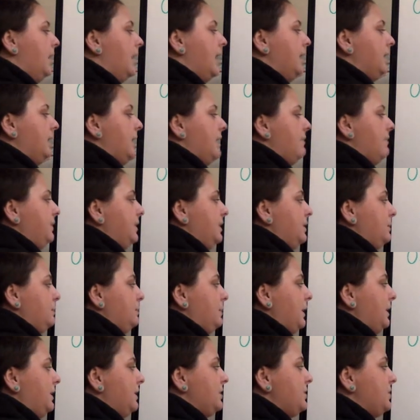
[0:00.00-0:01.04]
11
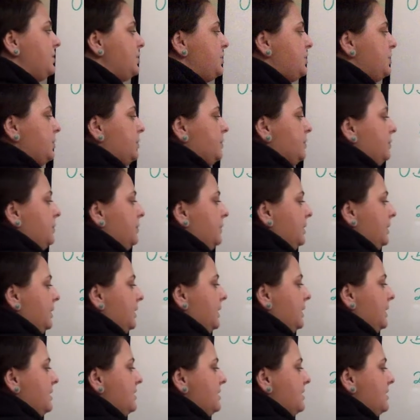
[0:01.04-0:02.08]
minus 2
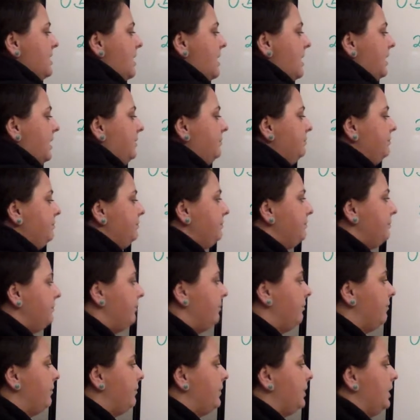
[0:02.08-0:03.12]
is 9.
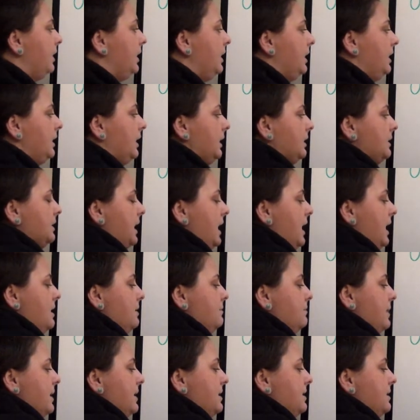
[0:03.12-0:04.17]
And
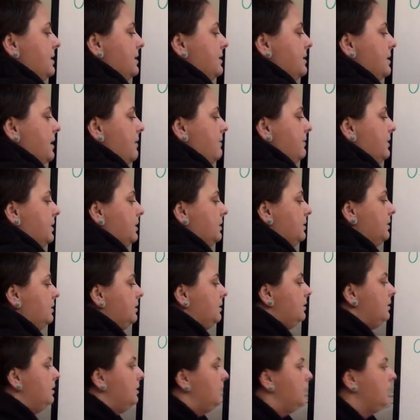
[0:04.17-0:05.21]
8 minus 7
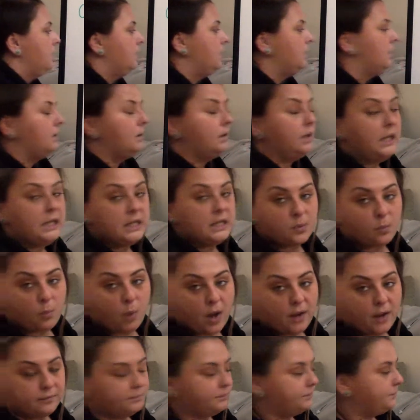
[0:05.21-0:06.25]
is
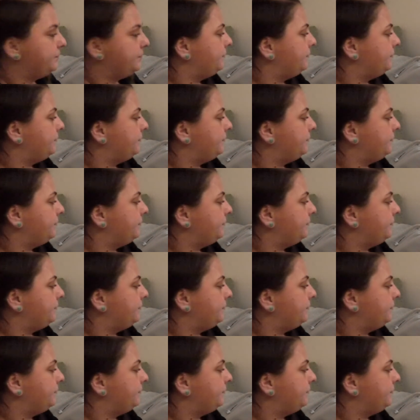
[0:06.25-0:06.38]
1.